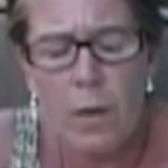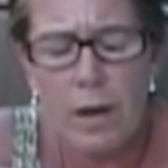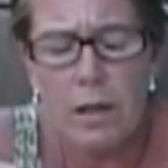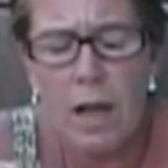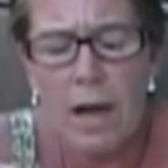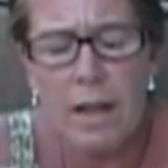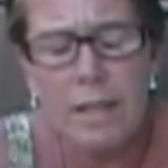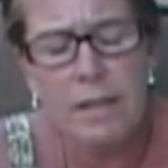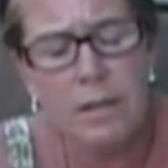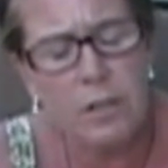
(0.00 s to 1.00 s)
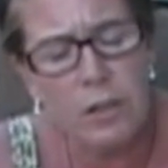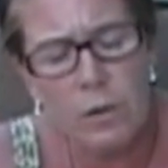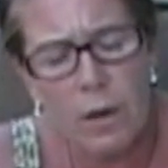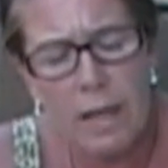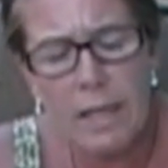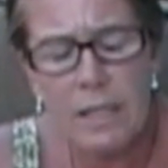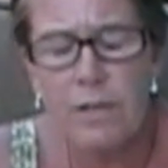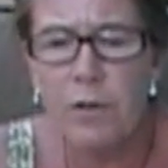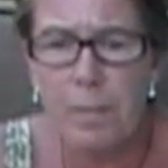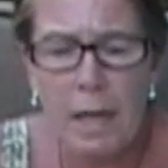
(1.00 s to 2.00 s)
know, and a lot of this too, at
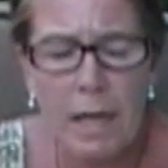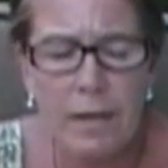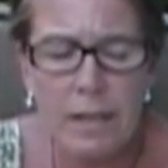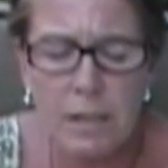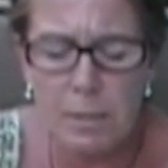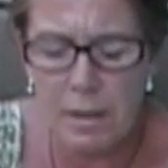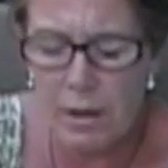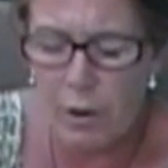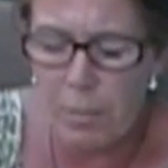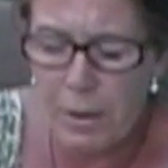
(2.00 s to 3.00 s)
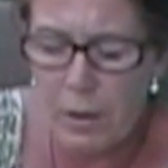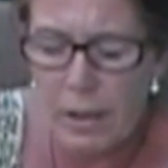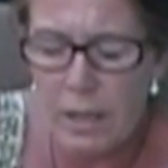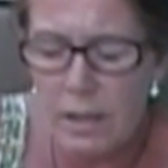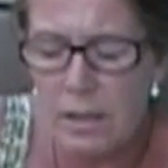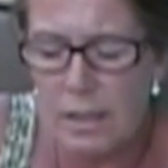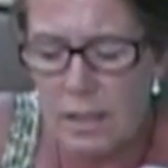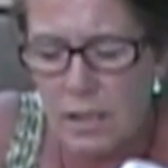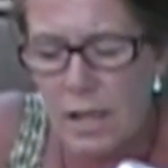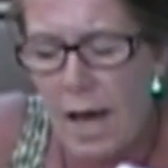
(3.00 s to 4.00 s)
least for me, this has been therapeutic in the
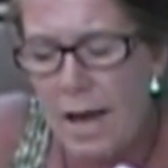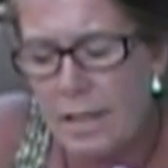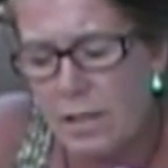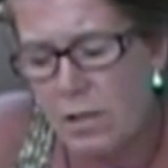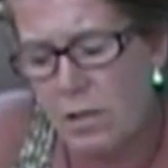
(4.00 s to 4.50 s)
sense that